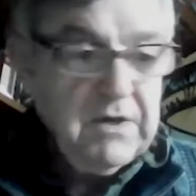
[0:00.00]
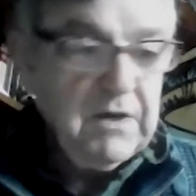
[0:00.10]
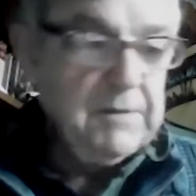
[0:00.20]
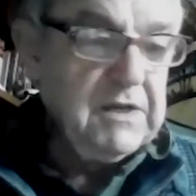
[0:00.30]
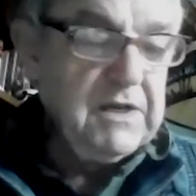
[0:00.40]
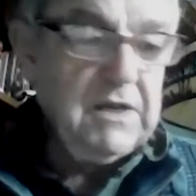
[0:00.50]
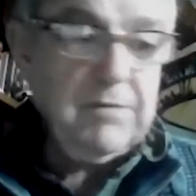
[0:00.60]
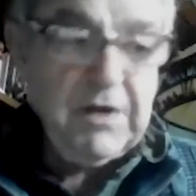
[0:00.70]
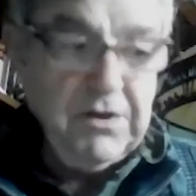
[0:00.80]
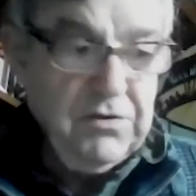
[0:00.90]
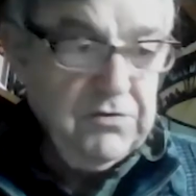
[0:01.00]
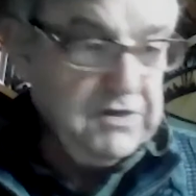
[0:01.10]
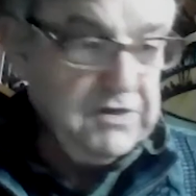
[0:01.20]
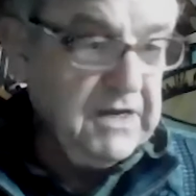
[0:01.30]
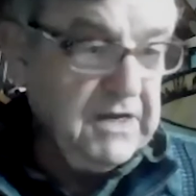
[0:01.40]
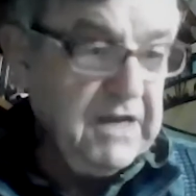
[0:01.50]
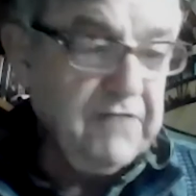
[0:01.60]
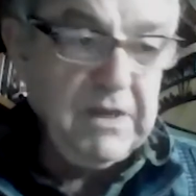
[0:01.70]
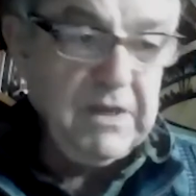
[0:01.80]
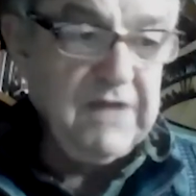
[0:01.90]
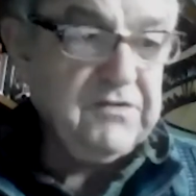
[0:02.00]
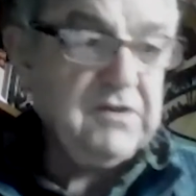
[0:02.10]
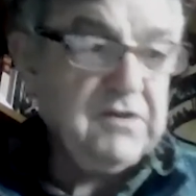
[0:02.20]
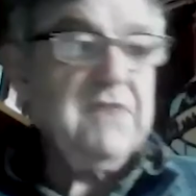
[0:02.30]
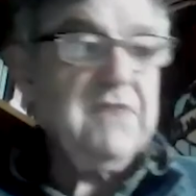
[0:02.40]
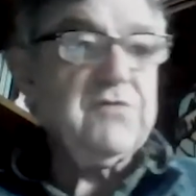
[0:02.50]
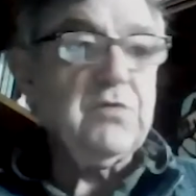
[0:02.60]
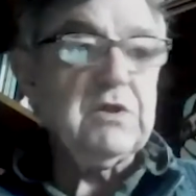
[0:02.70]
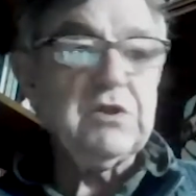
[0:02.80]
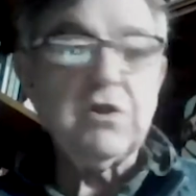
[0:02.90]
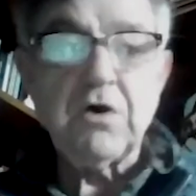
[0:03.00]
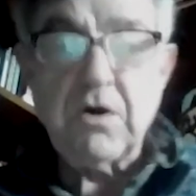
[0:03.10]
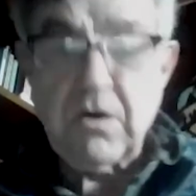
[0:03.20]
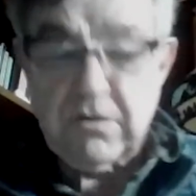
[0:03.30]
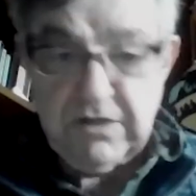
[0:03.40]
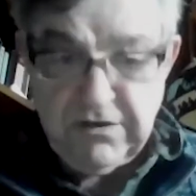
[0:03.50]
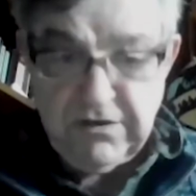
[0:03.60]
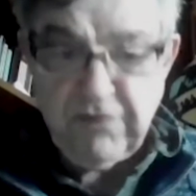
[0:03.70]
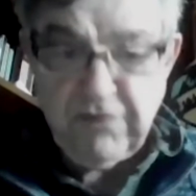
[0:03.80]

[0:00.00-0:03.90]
I mean, anybody who's into native plants can give you a long list